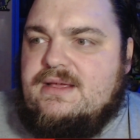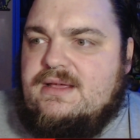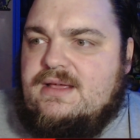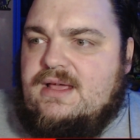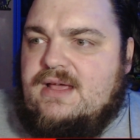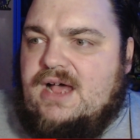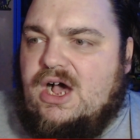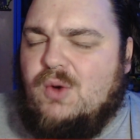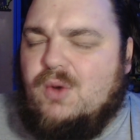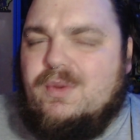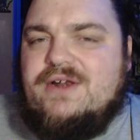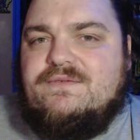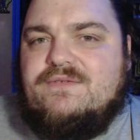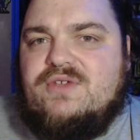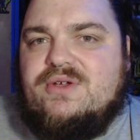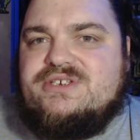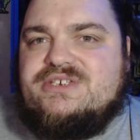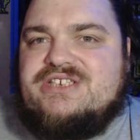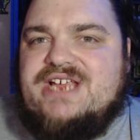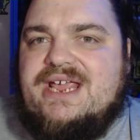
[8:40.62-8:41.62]
are one of
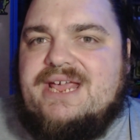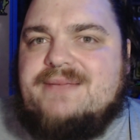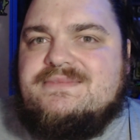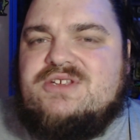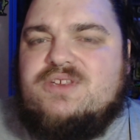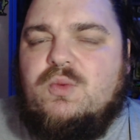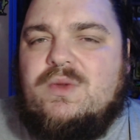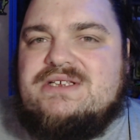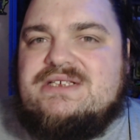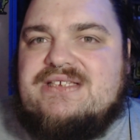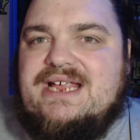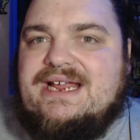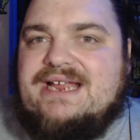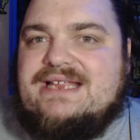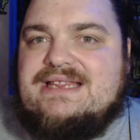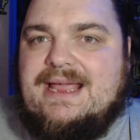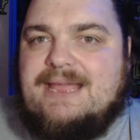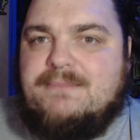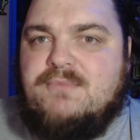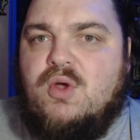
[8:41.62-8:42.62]
those teams that once they
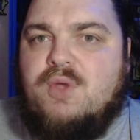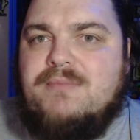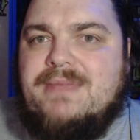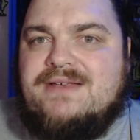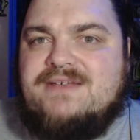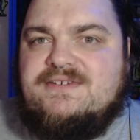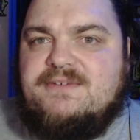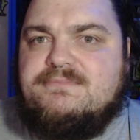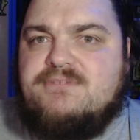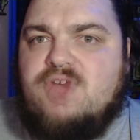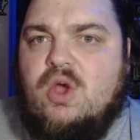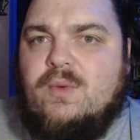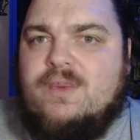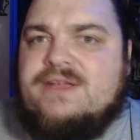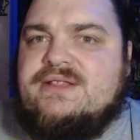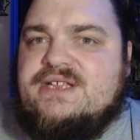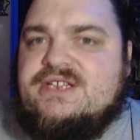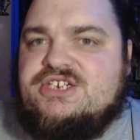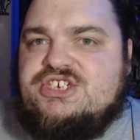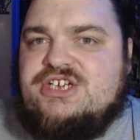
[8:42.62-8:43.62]
get that momentum
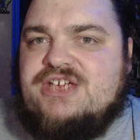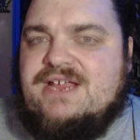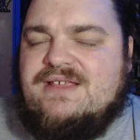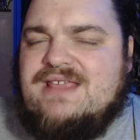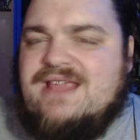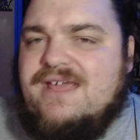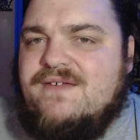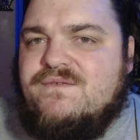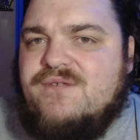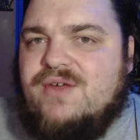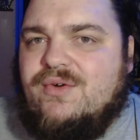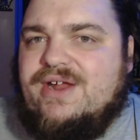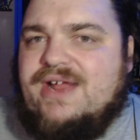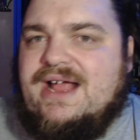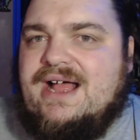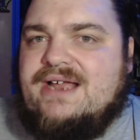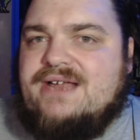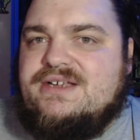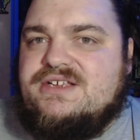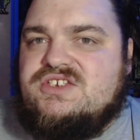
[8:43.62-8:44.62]
going this year, they are very
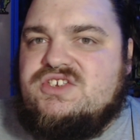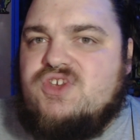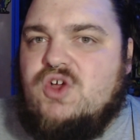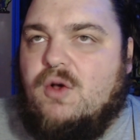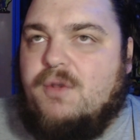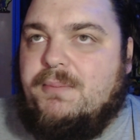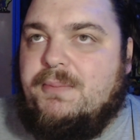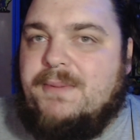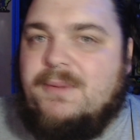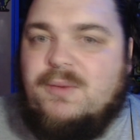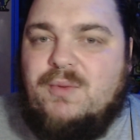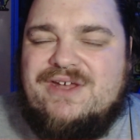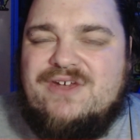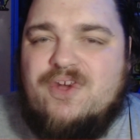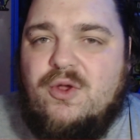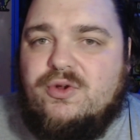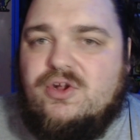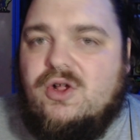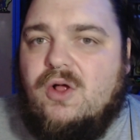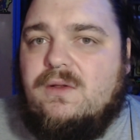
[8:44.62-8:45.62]
hard to stop. But we
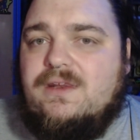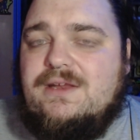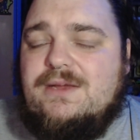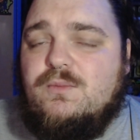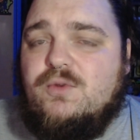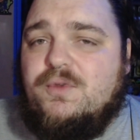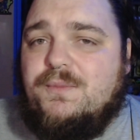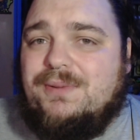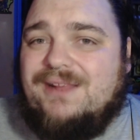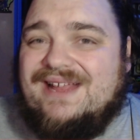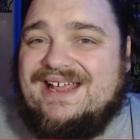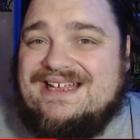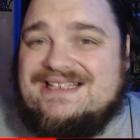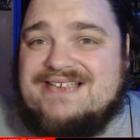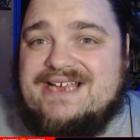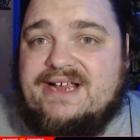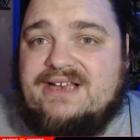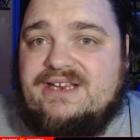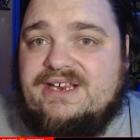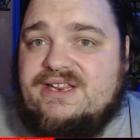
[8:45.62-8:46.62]
know Collingwood play
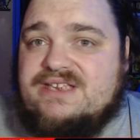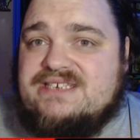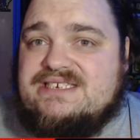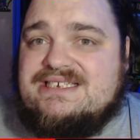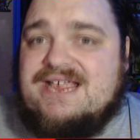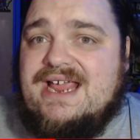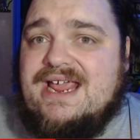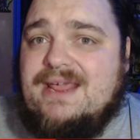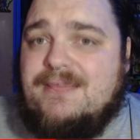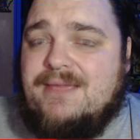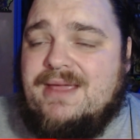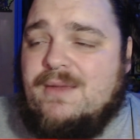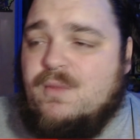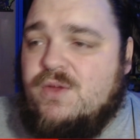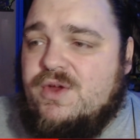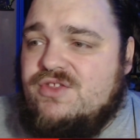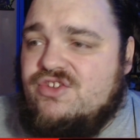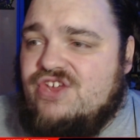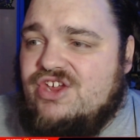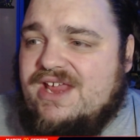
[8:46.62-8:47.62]
exactly the same, and
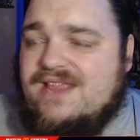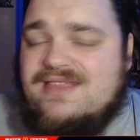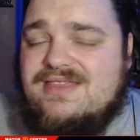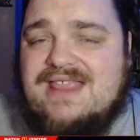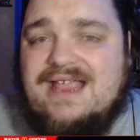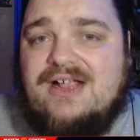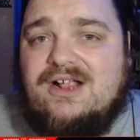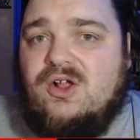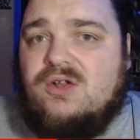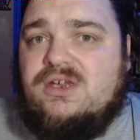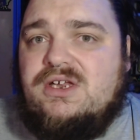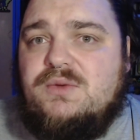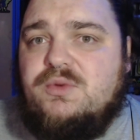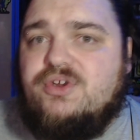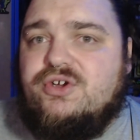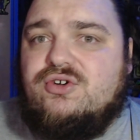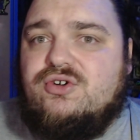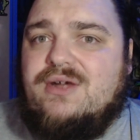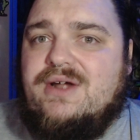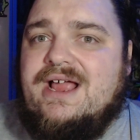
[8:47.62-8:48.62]
when you get that
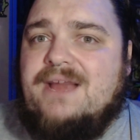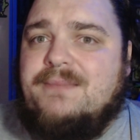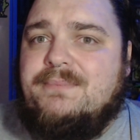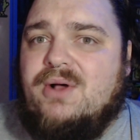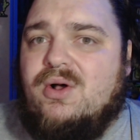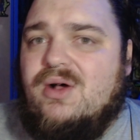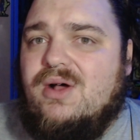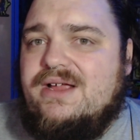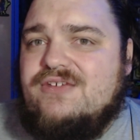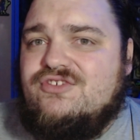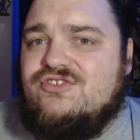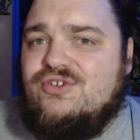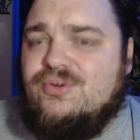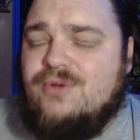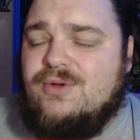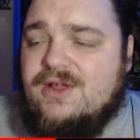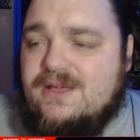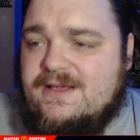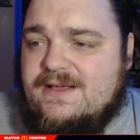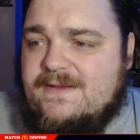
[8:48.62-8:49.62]
Collingwood crowd behind you,
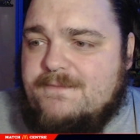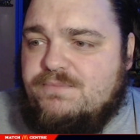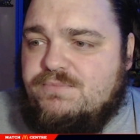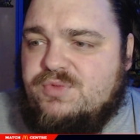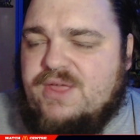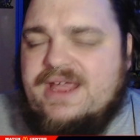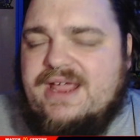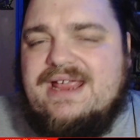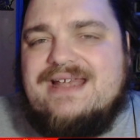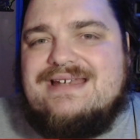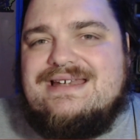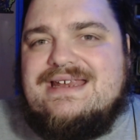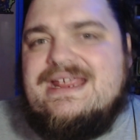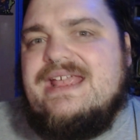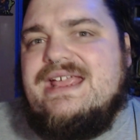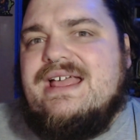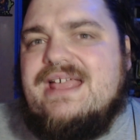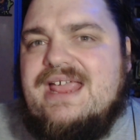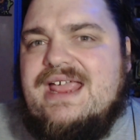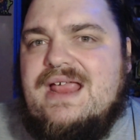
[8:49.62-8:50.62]
they are
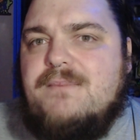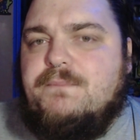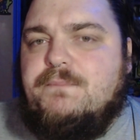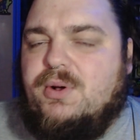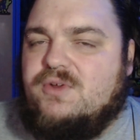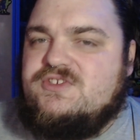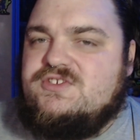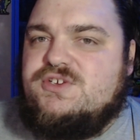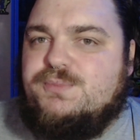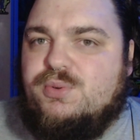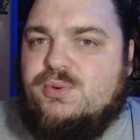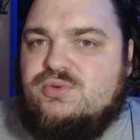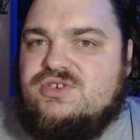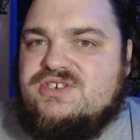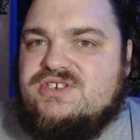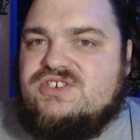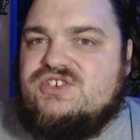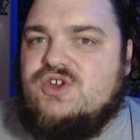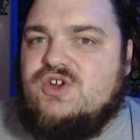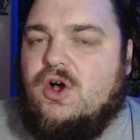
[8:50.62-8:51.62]
near impossible
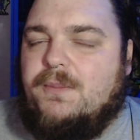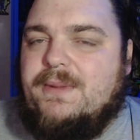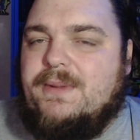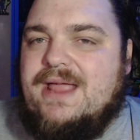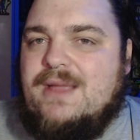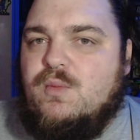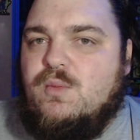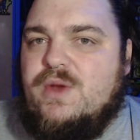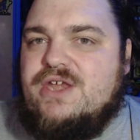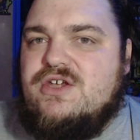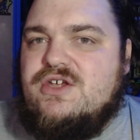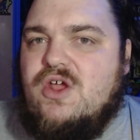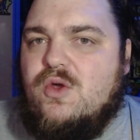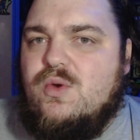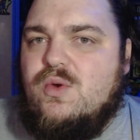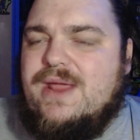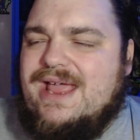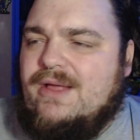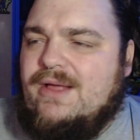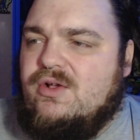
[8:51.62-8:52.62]
to stop. And we
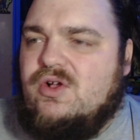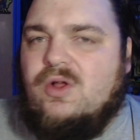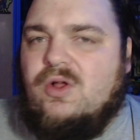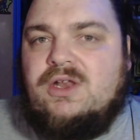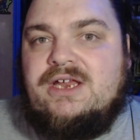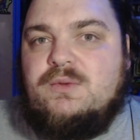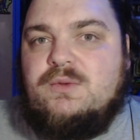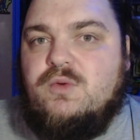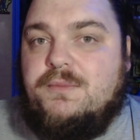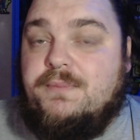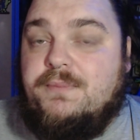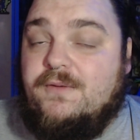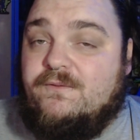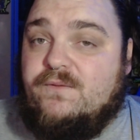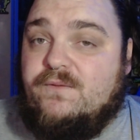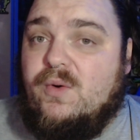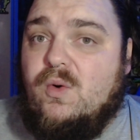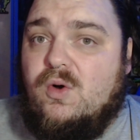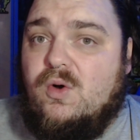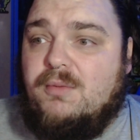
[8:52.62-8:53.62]
know how Collingwood
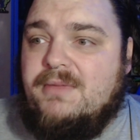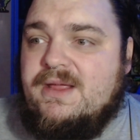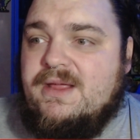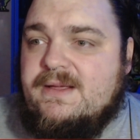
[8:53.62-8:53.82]
perform